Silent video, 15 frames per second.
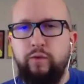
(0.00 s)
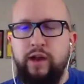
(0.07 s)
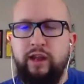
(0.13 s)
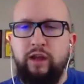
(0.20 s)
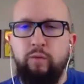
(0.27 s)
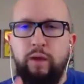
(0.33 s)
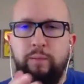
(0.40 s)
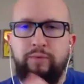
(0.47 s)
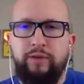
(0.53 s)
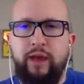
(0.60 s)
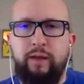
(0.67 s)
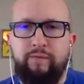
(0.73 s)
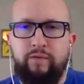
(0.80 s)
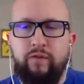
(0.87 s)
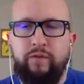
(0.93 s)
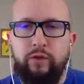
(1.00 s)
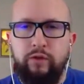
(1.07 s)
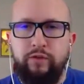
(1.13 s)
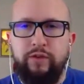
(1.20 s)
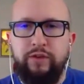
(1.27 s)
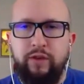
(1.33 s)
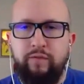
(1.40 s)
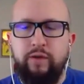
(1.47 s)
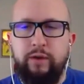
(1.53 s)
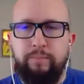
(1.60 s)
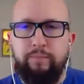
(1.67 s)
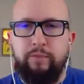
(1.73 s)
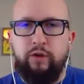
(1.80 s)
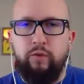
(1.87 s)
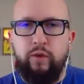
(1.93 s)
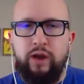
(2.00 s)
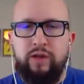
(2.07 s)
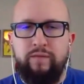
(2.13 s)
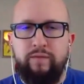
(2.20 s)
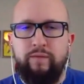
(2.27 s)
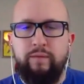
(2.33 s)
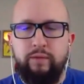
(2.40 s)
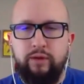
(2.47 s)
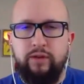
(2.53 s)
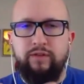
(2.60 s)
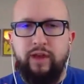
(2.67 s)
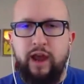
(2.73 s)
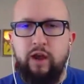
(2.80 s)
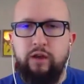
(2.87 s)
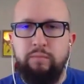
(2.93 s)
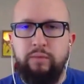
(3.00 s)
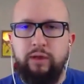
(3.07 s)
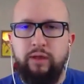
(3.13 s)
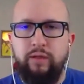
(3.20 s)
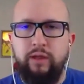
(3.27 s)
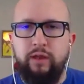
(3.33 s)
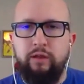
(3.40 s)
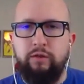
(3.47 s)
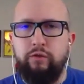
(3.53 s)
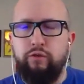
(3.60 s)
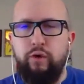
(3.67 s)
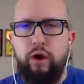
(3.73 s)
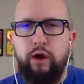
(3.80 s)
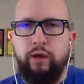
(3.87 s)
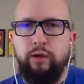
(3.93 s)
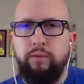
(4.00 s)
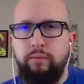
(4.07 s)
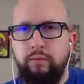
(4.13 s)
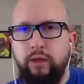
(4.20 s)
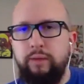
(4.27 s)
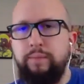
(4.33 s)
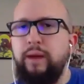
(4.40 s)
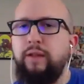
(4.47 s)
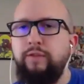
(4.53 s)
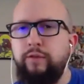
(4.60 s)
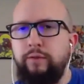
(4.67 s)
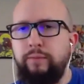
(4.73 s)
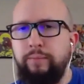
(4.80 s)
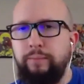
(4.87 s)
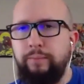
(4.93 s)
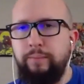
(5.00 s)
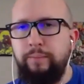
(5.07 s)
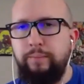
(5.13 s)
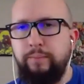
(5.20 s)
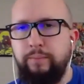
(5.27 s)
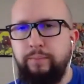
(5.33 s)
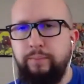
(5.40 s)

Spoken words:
Like creating a website fulfills a different creative desire in me than drawing in pencil.